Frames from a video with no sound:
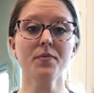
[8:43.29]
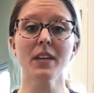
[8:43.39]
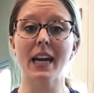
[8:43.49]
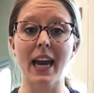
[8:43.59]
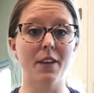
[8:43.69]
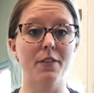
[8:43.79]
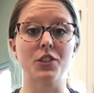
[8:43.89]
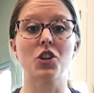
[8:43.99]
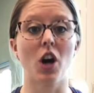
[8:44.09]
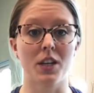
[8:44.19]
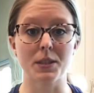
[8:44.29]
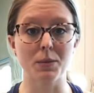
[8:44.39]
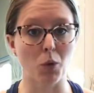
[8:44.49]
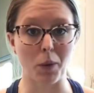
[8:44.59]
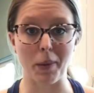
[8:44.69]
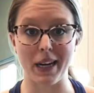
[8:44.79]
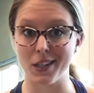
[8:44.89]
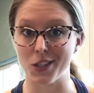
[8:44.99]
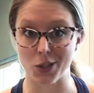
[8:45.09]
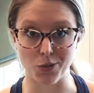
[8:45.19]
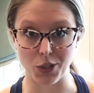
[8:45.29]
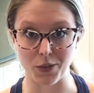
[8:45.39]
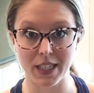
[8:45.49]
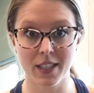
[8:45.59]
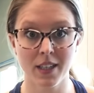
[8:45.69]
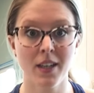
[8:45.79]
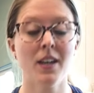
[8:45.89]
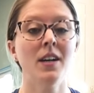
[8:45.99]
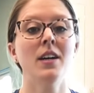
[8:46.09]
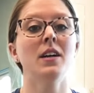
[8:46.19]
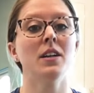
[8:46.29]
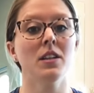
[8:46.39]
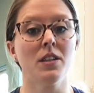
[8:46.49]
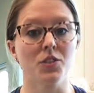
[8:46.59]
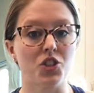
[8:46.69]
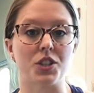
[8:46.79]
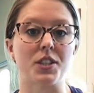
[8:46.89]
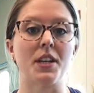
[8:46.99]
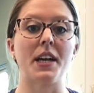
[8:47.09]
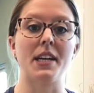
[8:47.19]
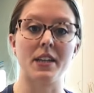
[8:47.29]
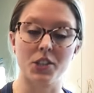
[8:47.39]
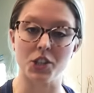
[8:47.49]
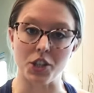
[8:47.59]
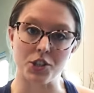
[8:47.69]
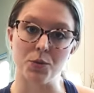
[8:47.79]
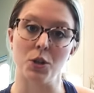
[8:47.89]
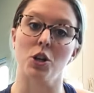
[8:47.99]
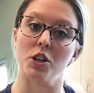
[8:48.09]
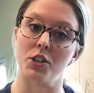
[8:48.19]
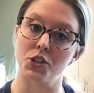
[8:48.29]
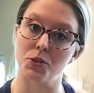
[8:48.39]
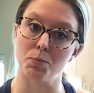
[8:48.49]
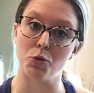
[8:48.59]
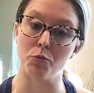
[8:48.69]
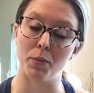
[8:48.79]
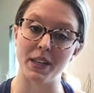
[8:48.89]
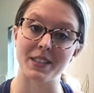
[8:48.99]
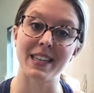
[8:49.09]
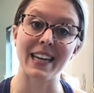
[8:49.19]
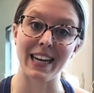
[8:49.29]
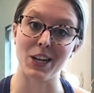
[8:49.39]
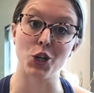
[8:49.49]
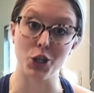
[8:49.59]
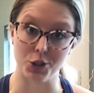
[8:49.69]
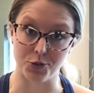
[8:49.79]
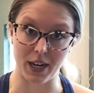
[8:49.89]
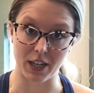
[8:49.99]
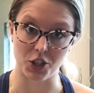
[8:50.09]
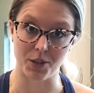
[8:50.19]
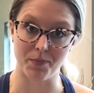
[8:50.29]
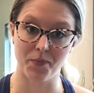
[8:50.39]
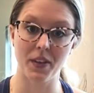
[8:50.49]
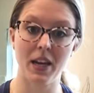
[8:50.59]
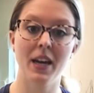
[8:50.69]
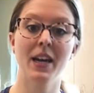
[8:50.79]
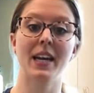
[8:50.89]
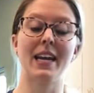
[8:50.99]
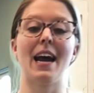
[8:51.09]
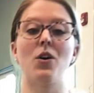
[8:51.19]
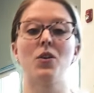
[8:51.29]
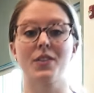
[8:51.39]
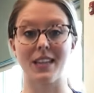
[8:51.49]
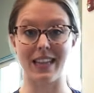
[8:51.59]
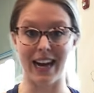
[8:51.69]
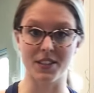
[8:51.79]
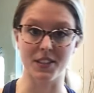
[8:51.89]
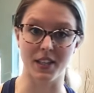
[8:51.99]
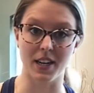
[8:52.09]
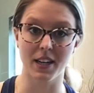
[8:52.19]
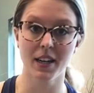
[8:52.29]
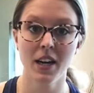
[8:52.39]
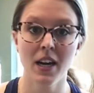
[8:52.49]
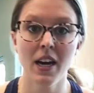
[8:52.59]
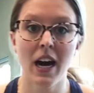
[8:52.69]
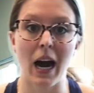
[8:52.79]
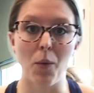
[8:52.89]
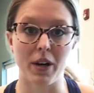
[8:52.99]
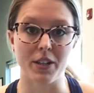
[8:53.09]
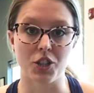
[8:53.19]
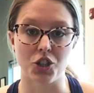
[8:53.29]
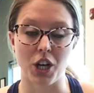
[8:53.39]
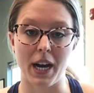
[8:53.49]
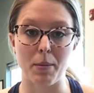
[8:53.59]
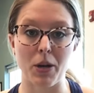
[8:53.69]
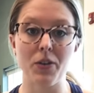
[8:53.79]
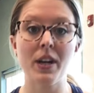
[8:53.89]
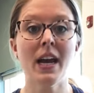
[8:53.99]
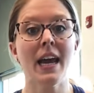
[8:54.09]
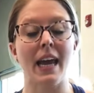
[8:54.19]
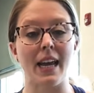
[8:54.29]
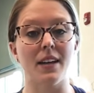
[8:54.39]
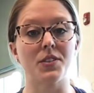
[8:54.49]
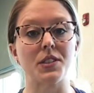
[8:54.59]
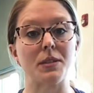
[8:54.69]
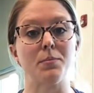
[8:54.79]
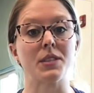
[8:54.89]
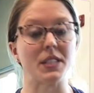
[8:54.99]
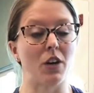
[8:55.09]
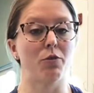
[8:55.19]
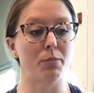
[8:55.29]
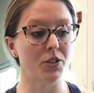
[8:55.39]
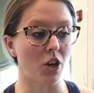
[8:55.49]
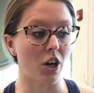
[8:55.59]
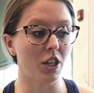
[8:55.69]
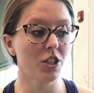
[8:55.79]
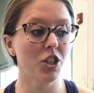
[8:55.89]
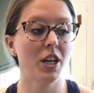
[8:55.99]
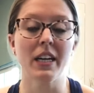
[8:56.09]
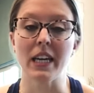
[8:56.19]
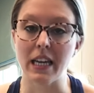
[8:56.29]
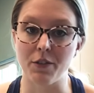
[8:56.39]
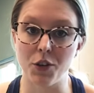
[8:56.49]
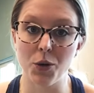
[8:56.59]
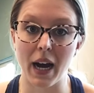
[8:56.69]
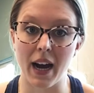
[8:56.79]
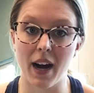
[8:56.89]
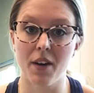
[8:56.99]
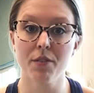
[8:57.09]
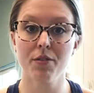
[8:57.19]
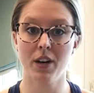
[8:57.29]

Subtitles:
Again, if it's causing more pain, don't do it. It's just an idea to start to encourage some movement in a good direction. Now, the last thing I wanted to chat about is some self-massage if you have